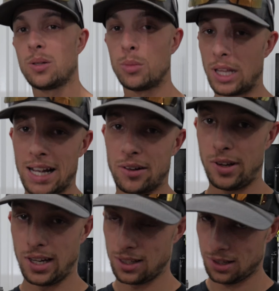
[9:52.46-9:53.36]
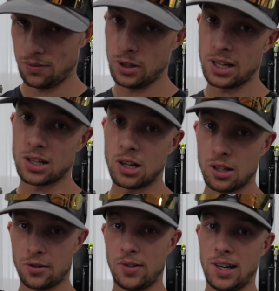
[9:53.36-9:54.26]
the black face. If you get a
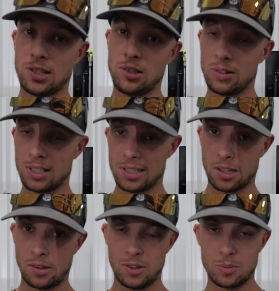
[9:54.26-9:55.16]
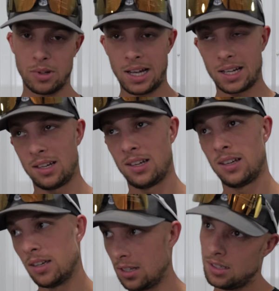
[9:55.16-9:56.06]
colored face, you can tell. If it's black,
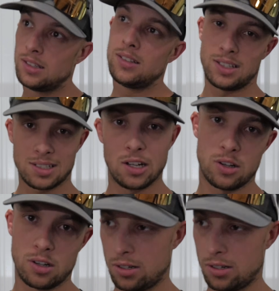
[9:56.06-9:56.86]
it's kind of harder